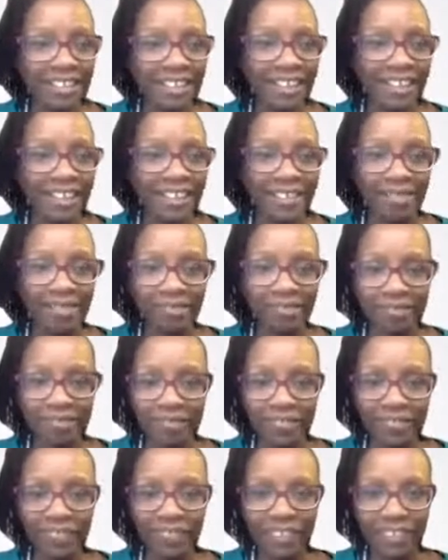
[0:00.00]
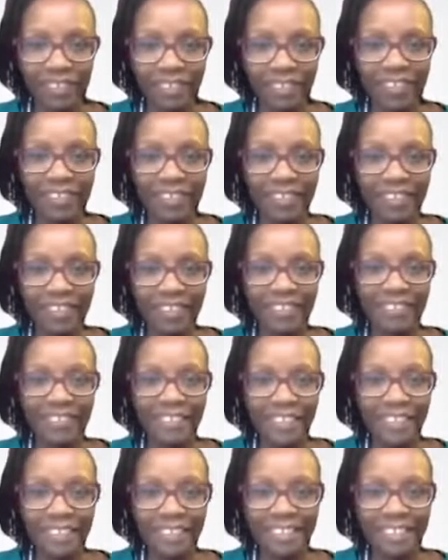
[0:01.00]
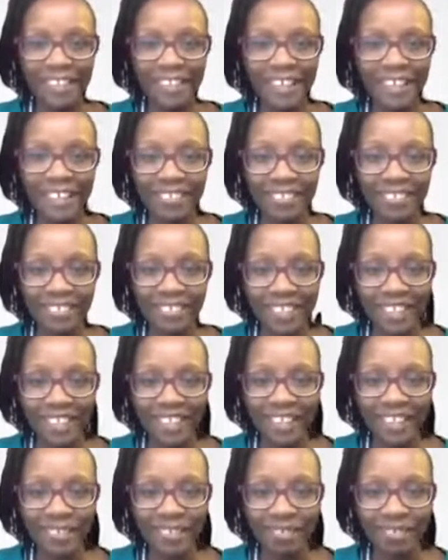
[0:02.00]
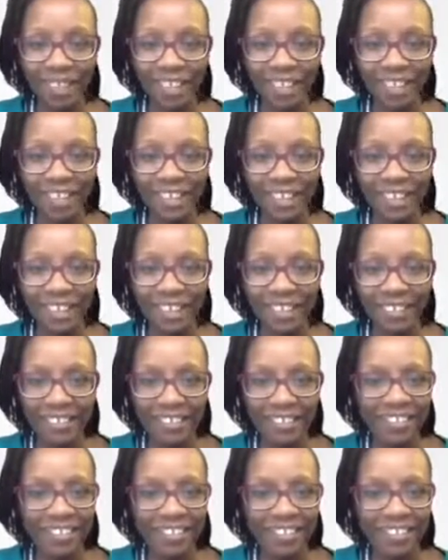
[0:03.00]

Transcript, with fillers: Um, great. Um, thank you, Ved uh,